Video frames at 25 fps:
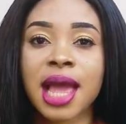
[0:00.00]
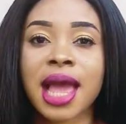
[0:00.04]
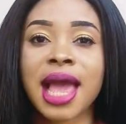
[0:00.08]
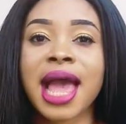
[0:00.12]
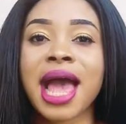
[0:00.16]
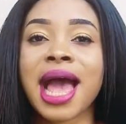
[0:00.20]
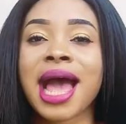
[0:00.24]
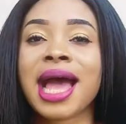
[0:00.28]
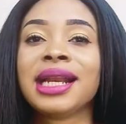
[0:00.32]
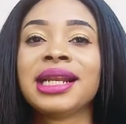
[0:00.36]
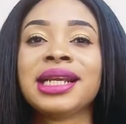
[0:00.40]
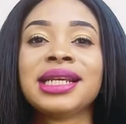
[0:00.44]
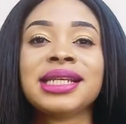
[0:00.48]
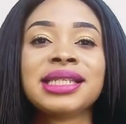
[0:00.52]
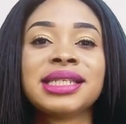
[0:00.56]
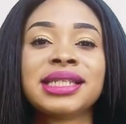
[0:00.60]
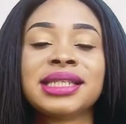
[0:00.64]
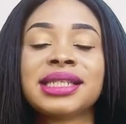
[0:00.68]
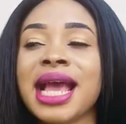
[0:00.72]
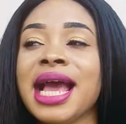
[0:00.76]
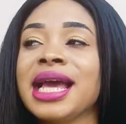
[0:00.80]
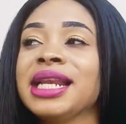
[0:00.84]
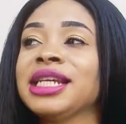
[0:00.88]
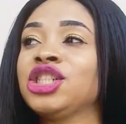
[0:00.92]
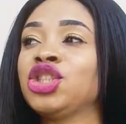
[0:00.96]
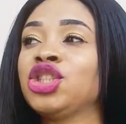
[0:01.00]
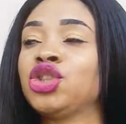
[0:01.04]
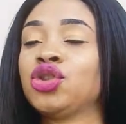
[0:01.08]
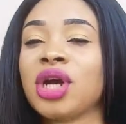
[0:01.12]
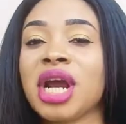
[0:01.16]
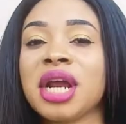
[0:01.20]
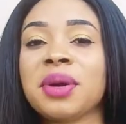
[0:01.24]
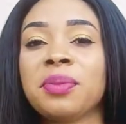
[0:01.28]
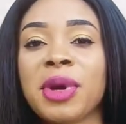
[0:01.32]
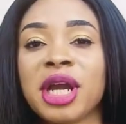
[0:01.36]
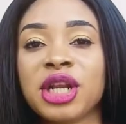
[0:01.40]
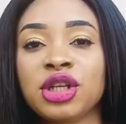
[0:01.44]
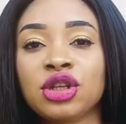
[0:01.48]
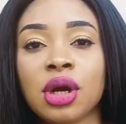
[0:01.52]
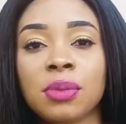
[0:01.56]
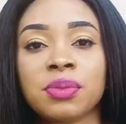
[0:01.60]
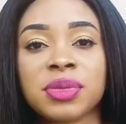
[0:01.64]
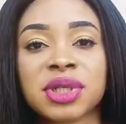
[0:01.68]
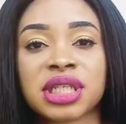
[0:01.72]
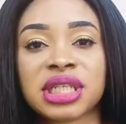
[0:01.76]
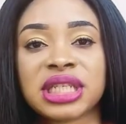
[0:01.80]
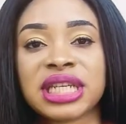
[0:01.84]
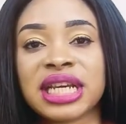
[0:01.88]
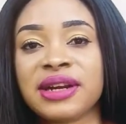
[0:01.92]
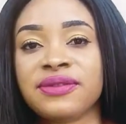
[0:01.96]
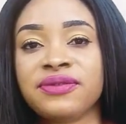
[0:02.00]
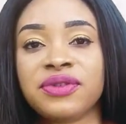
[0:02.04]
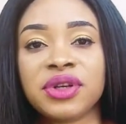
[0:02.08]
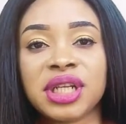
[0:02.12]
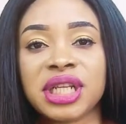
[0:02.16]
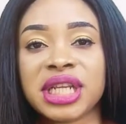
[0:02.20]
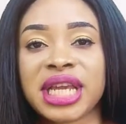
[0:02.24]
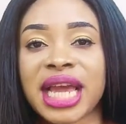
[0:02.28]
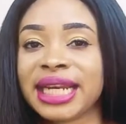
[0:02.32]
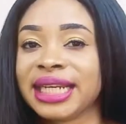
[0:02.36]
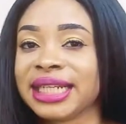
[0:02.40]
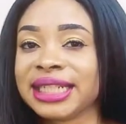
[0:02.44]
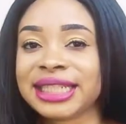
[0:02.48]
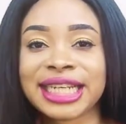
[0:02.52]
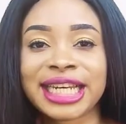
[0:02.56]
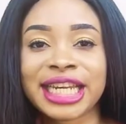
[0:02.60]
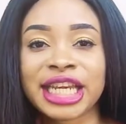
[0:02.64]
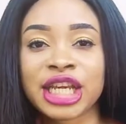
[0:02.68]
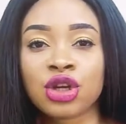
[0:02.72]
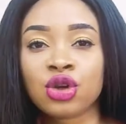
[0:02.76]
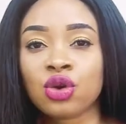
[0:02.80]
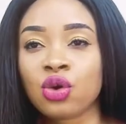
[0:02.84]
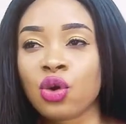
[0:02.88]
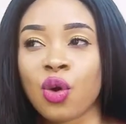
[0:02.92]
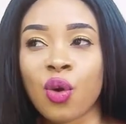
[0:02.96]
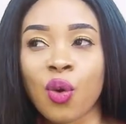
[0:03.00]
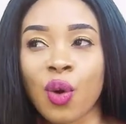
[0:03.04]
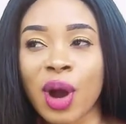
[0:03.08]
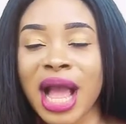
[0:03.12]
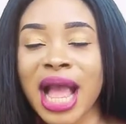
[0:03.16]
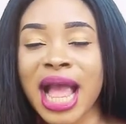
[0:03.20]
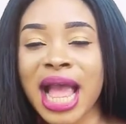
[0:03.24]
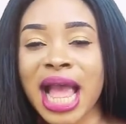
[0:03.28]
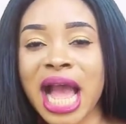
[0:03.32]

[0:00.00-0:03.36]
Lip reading: And he said he tried my number severally and it didn't go.